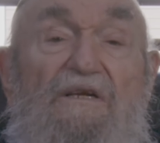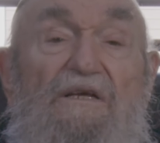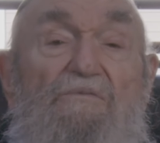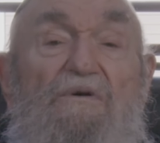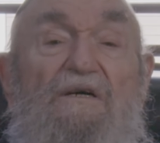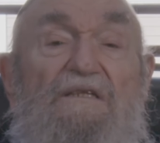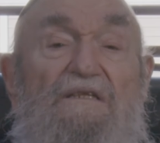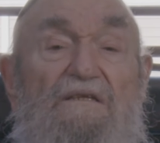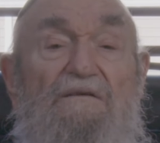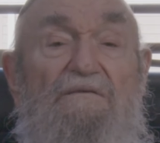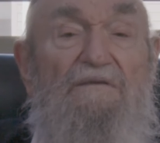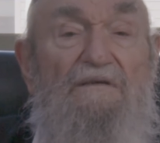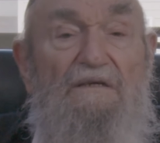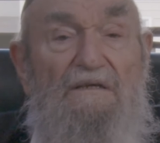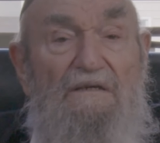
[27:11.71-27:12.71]
What do you want?
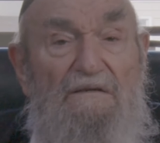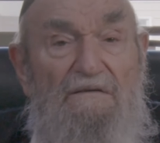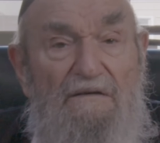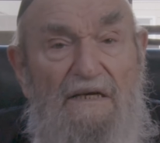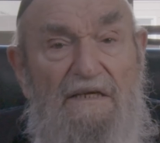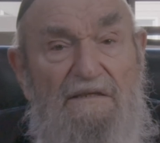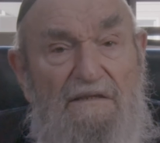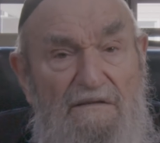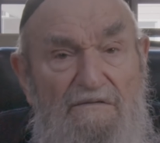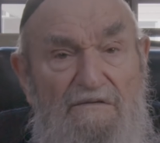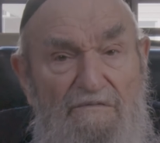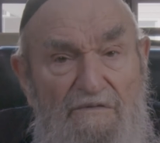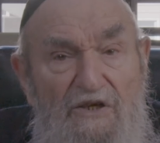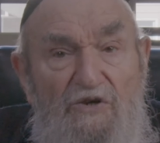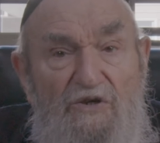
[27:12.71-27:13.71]
Right?
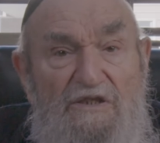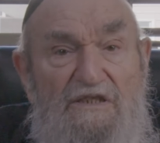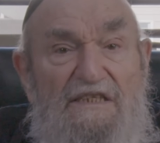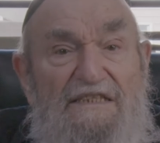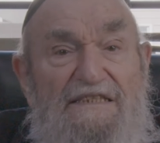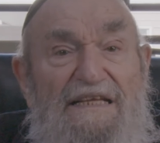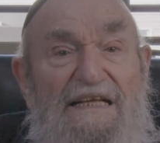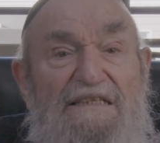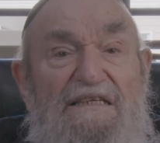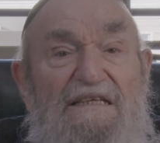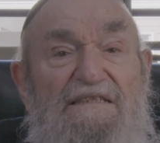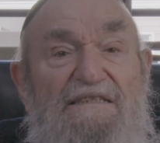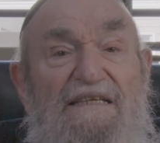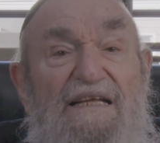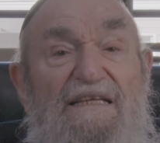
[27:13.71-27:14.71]
Because it's not,
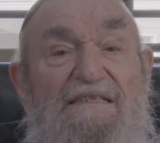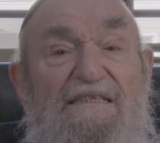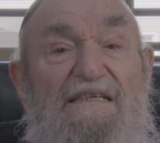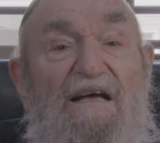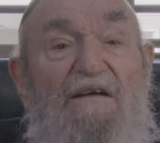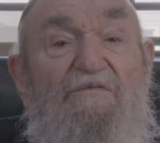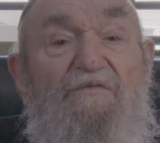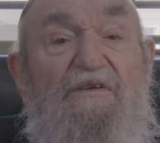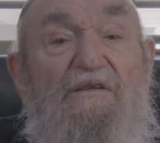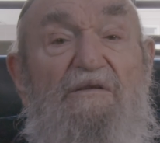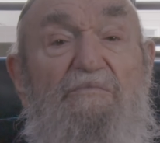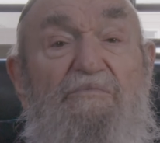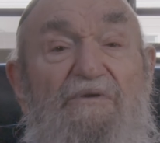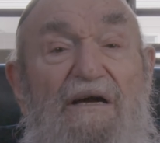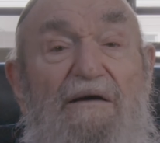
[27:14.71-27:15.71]
it's not solving
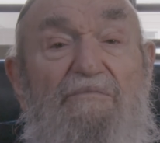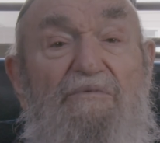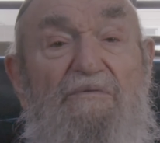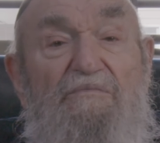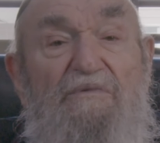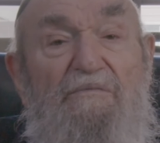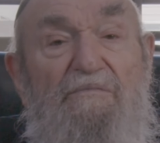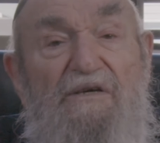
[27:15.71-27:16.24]
the problem.